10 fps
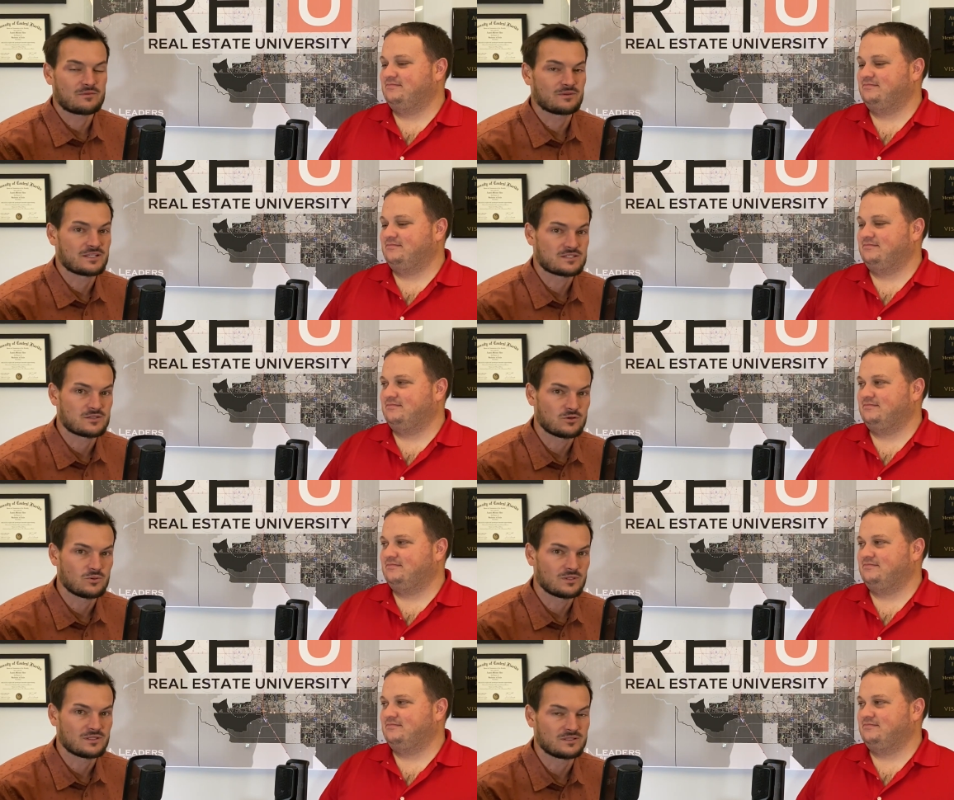Speaker 1: that relates to the
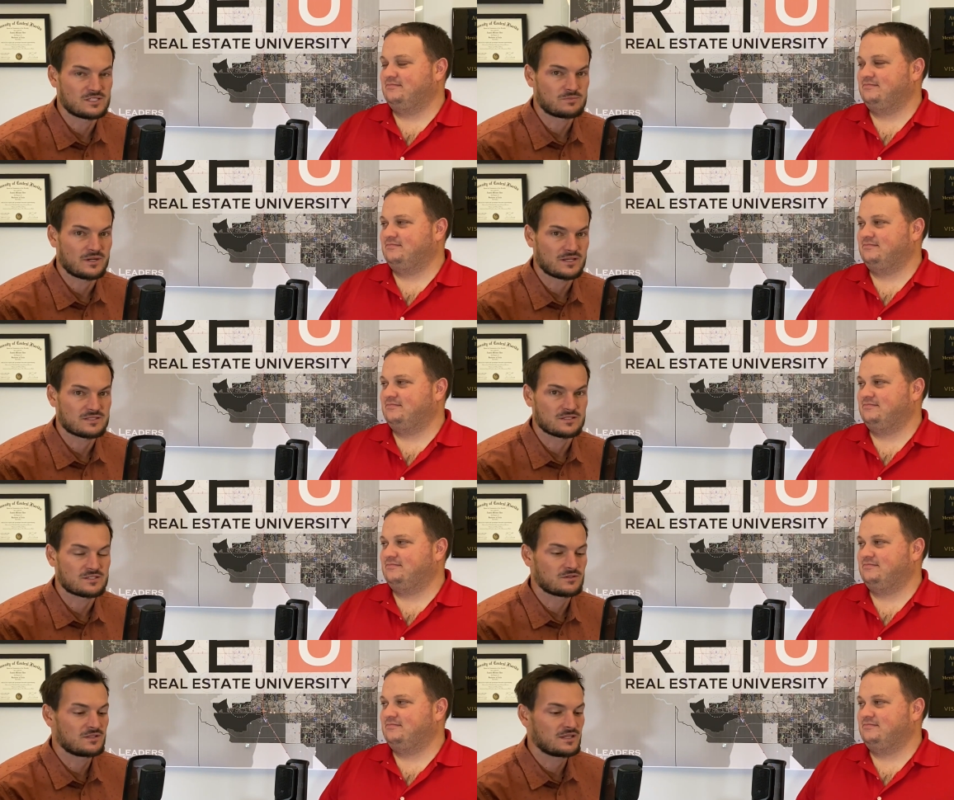whole lease
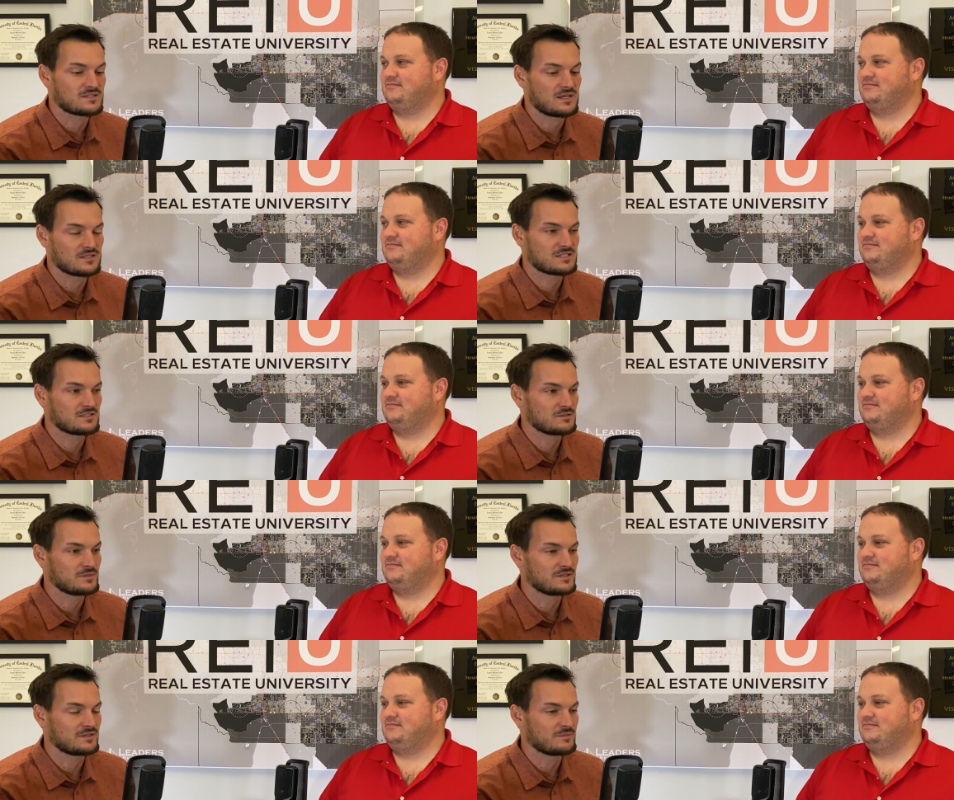process. So, Nate, tell us a little
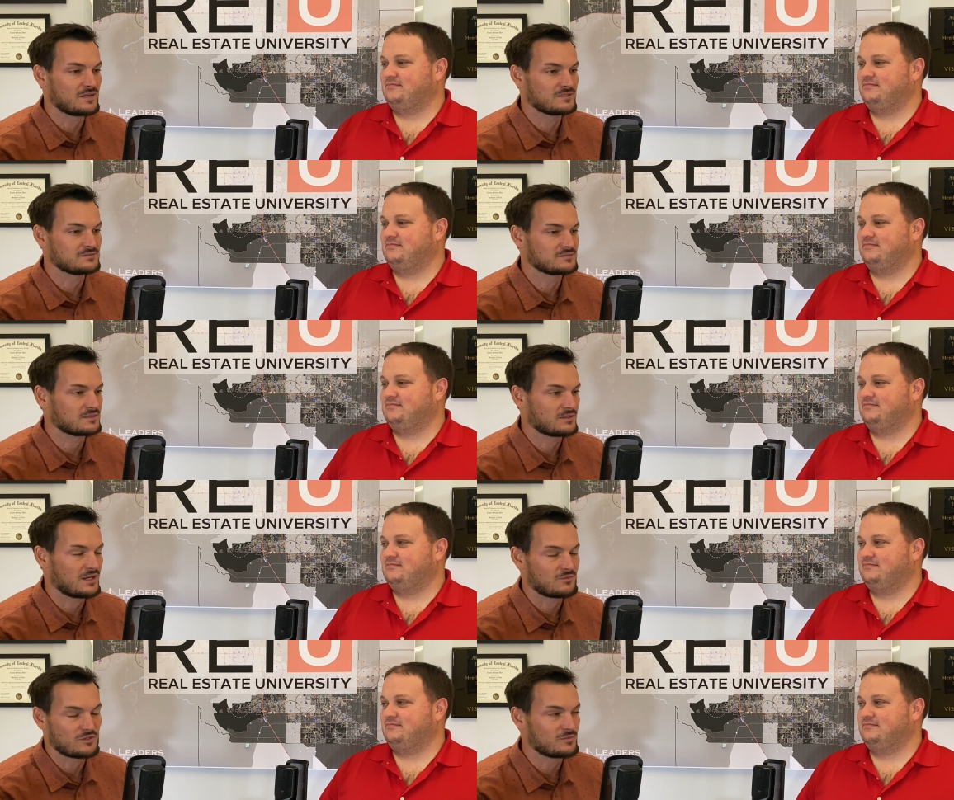bit about
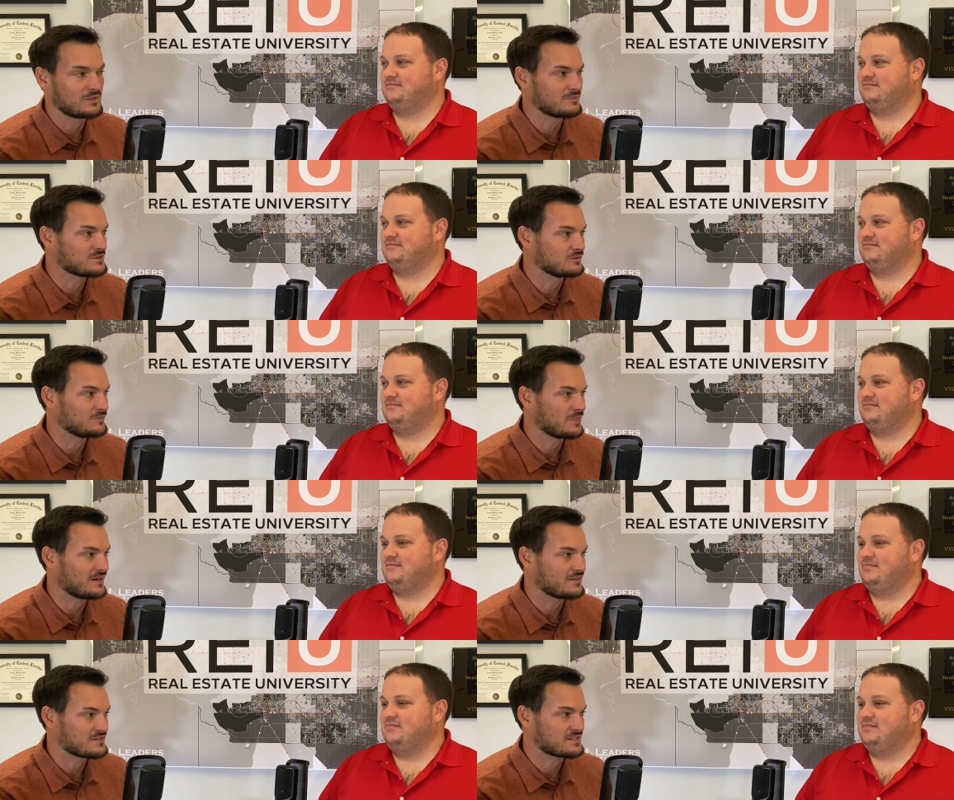kind of what you've been up to
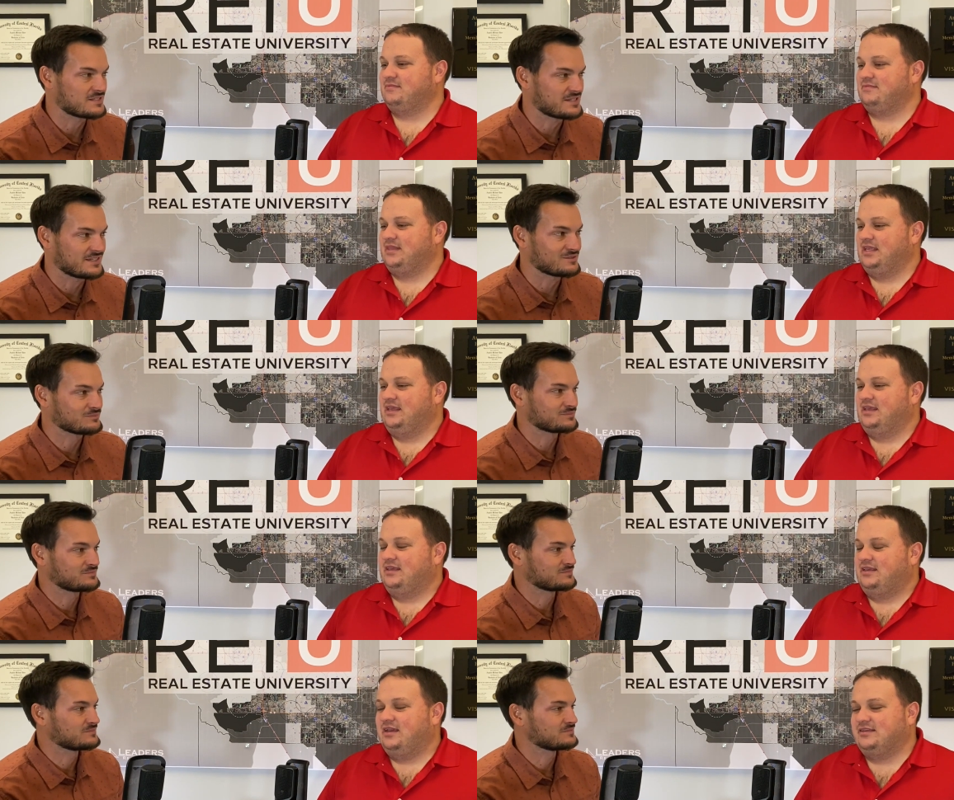and how this is going to tie in.
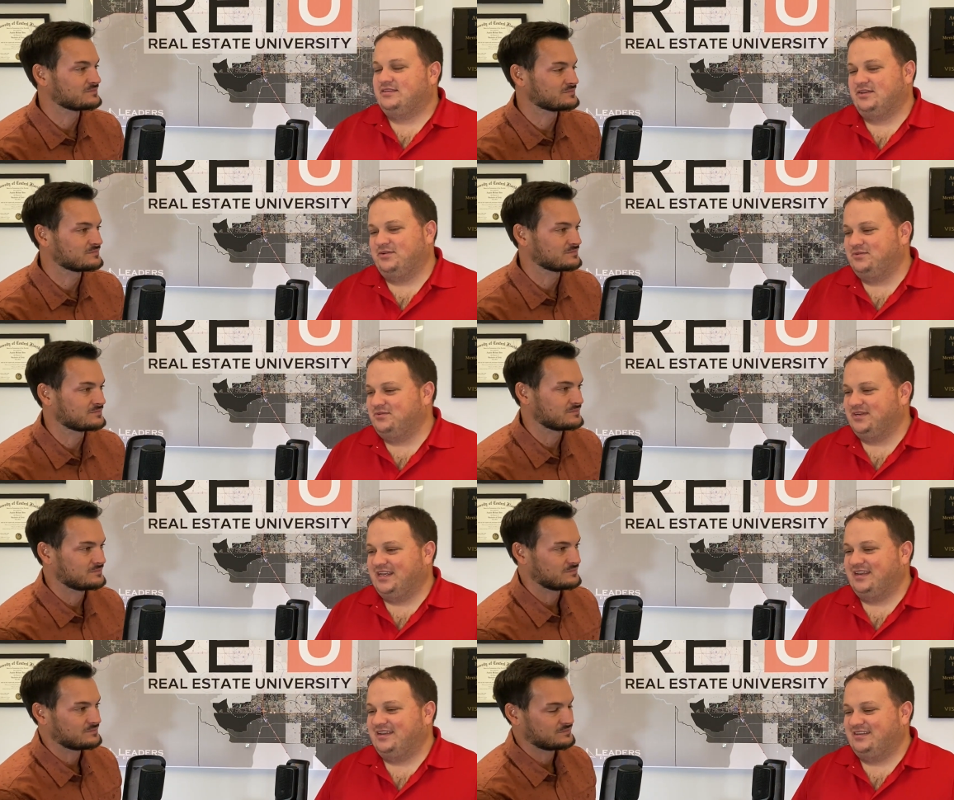
Speaker 2: Yeah, so
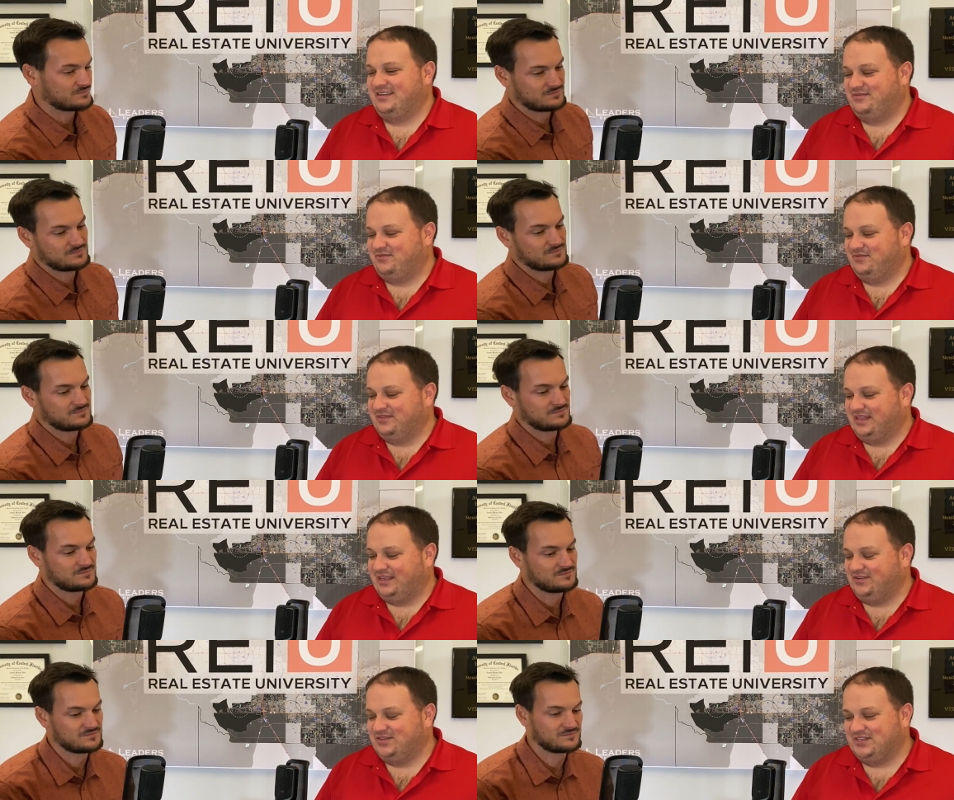uh, it's
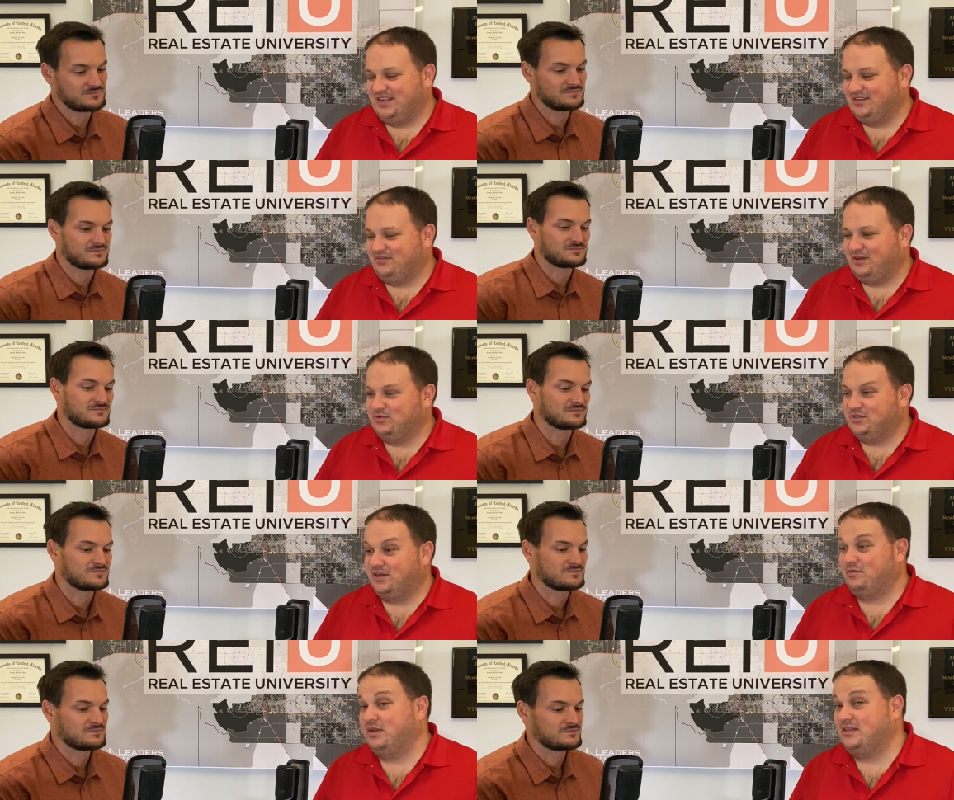like you just said, it's funny we're
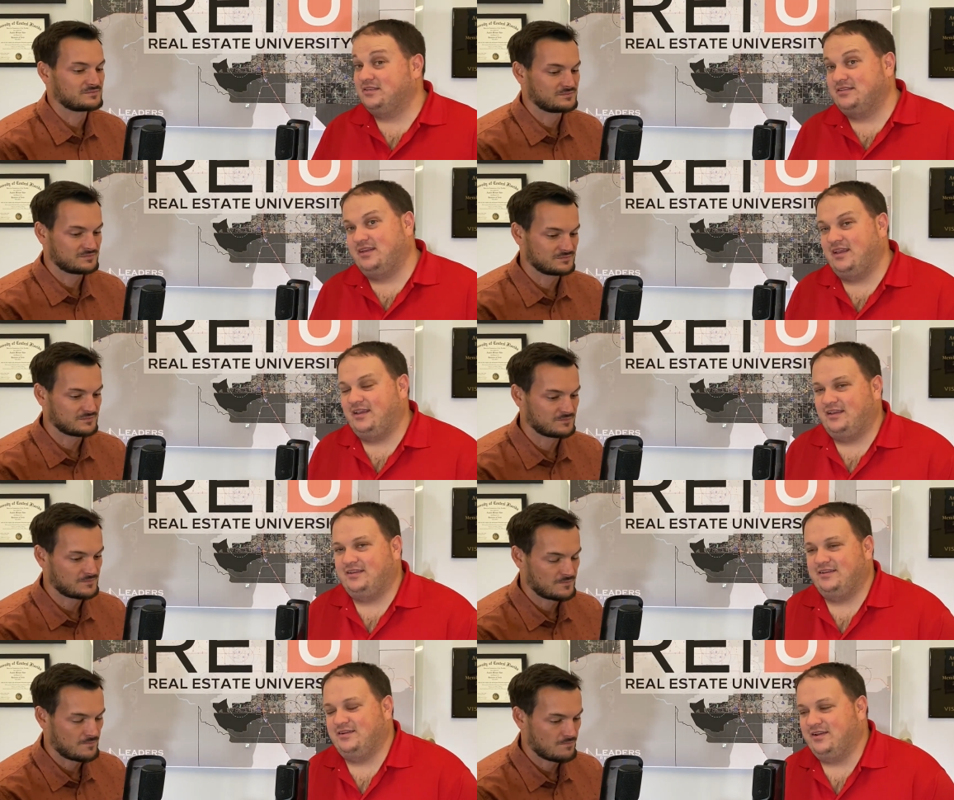talking about this today.
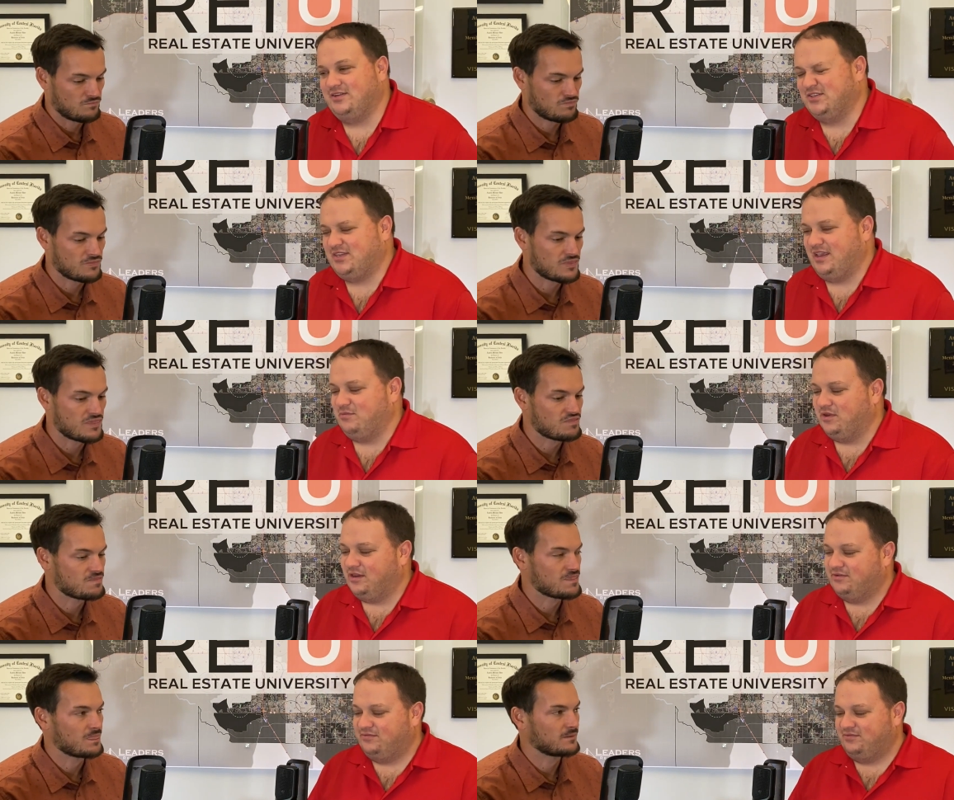You know, I just came
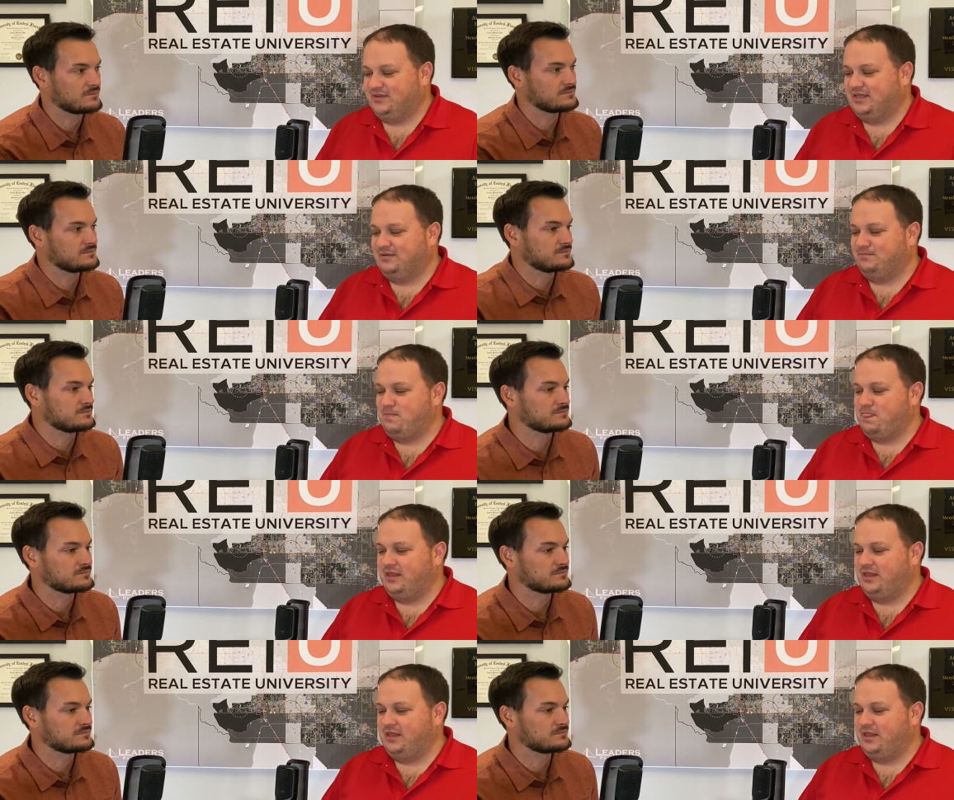off, um,